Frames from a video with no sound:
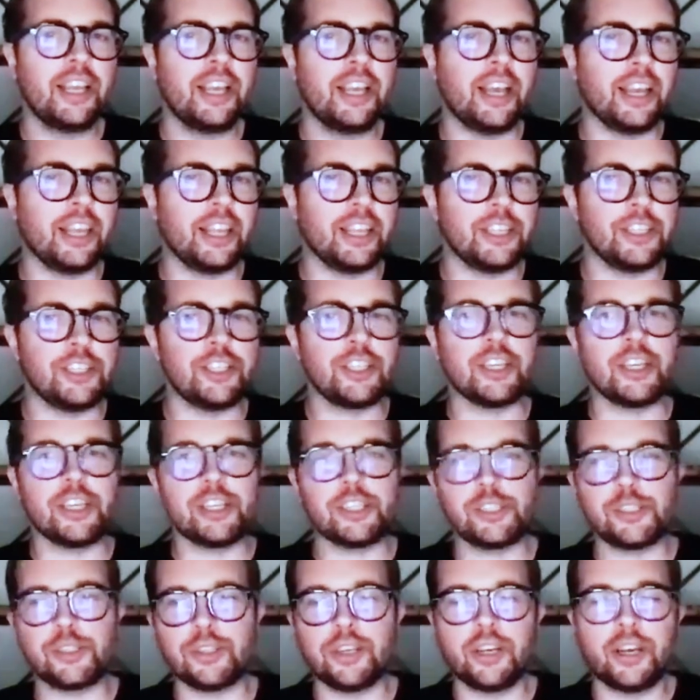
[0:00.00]
Again,
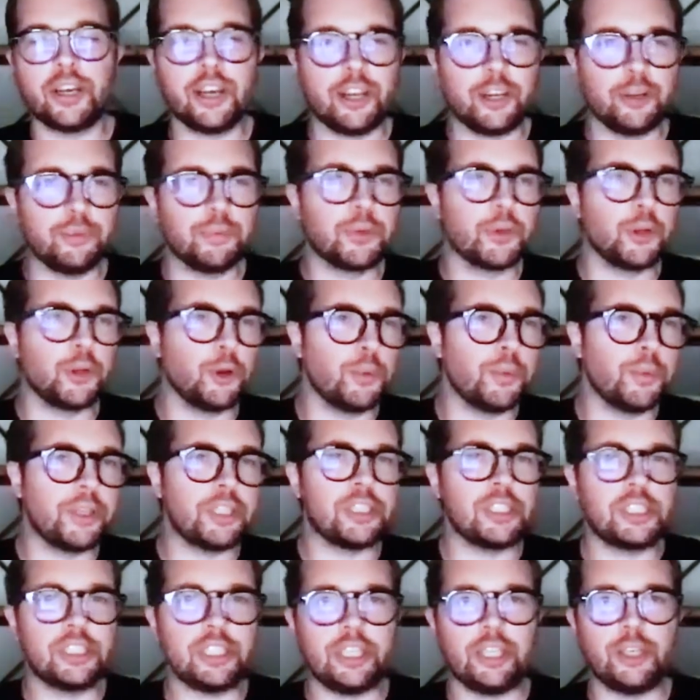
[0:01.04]
just to kind of probe and
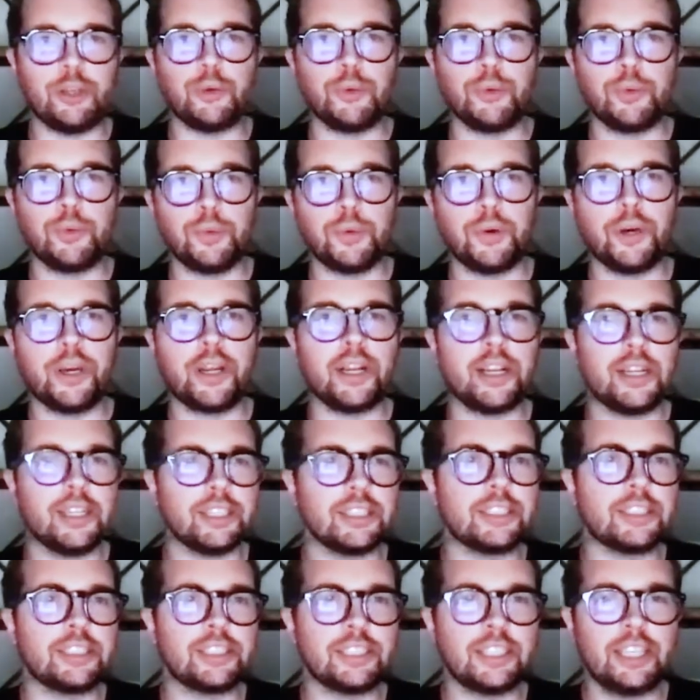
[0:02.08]
see what
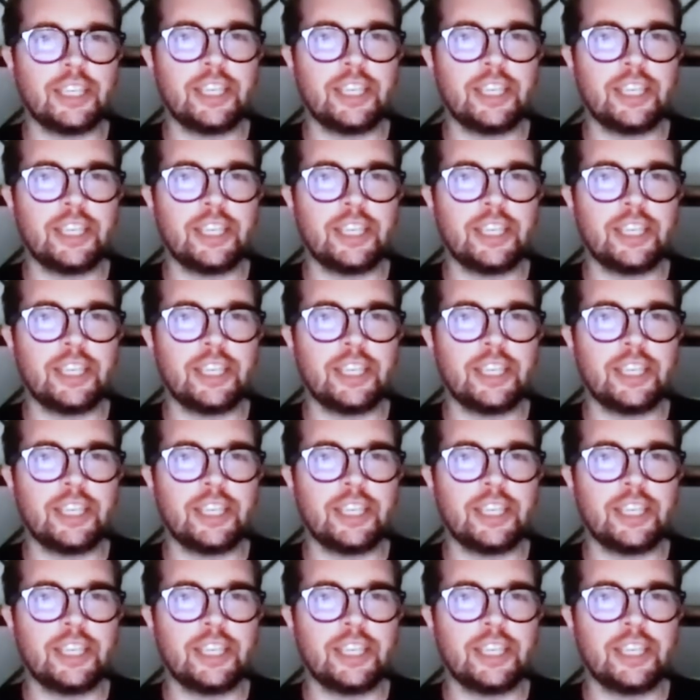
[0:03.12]
else